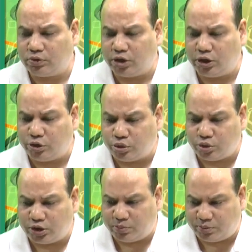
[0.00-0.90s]
into
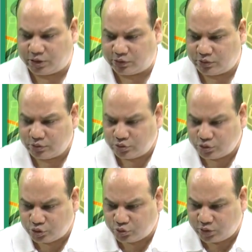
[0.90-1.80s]
EPS.
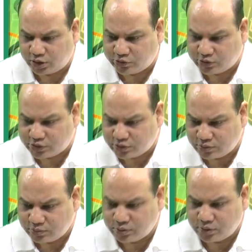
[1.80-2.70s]
So we are just
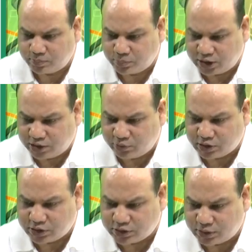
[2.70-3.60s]
playing with
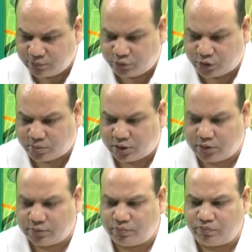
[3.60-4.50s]
the same
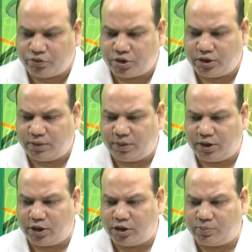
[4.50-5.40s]
formula
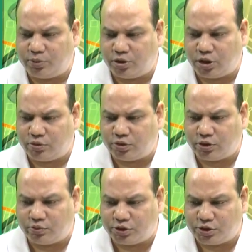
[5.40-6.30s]
depending upon how the
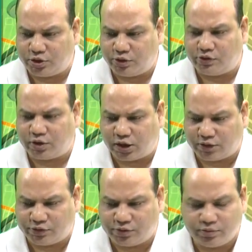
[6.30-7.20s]
question is
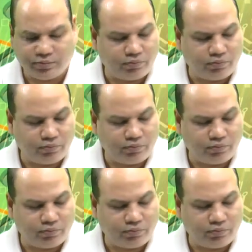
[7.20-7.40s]
asked.